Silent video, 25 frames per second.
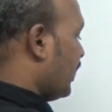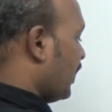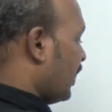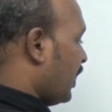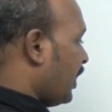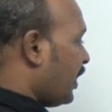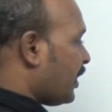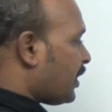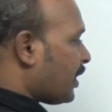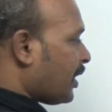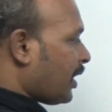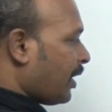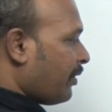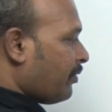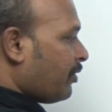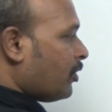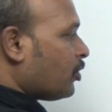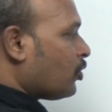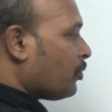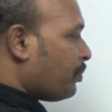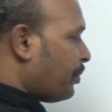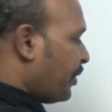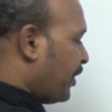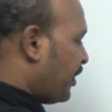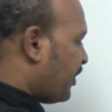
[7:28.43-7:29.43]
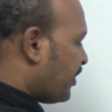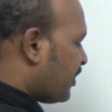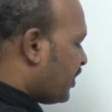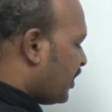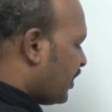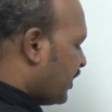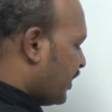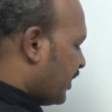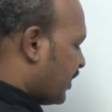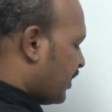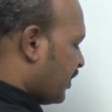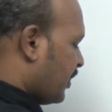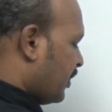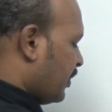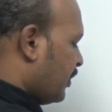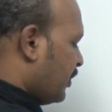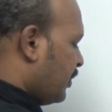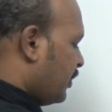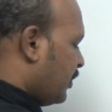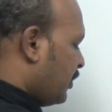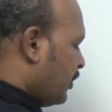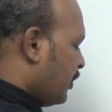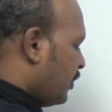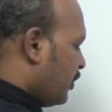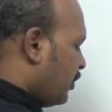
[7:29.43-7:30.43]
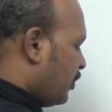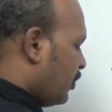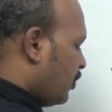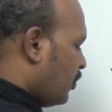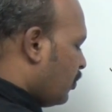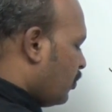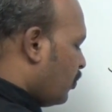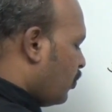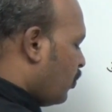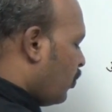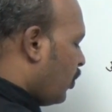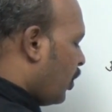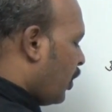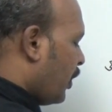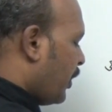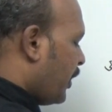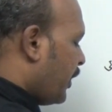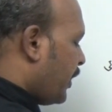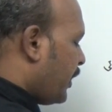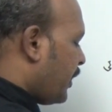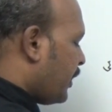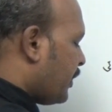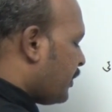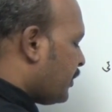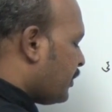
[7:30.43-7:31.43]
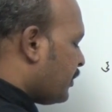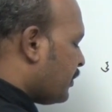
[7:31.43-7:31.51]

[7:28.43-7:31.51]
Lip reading: Later I want to print the data, void